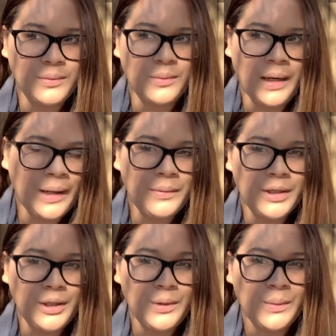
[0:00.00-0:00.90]
Why
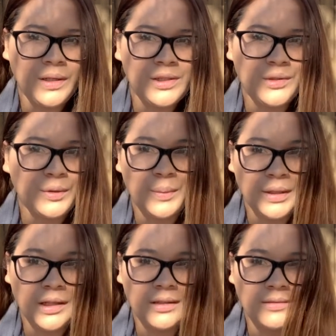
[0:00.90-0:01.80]
wouldn't you want to
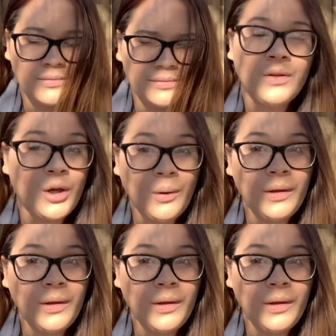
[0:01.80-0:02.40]
report it? No